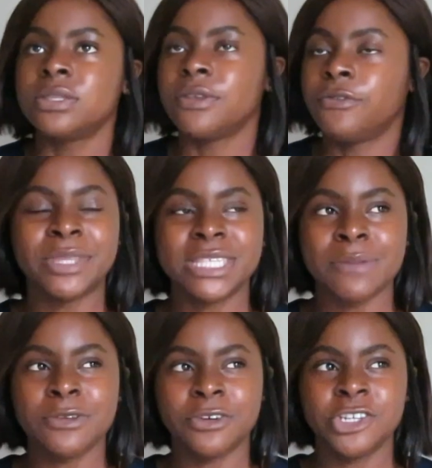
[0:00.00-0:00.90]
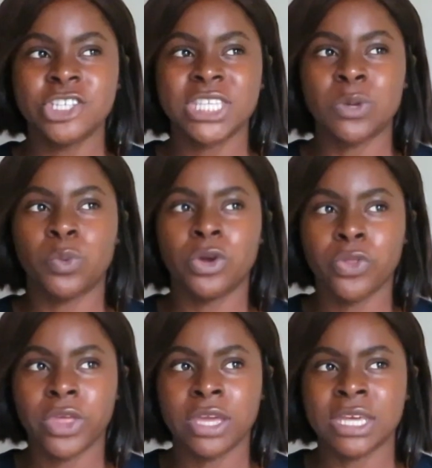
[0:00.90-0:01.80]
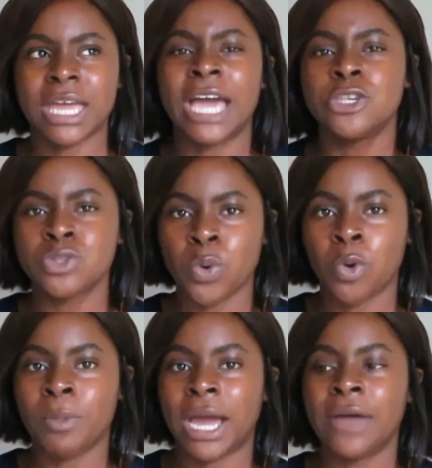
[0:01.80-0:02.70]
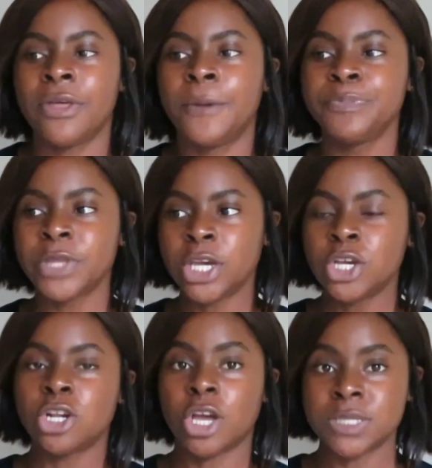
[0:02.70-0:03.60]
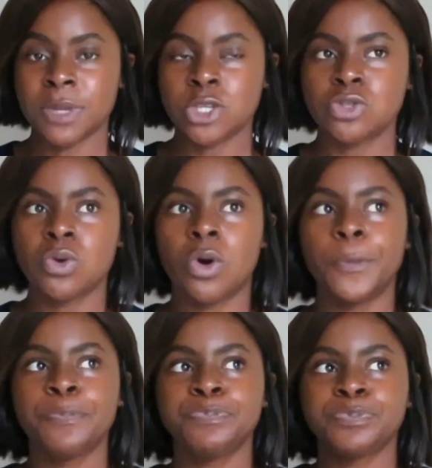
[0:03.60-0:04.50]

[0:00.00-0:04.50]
The type of conditions that were there that I saw, all my other classmates saw,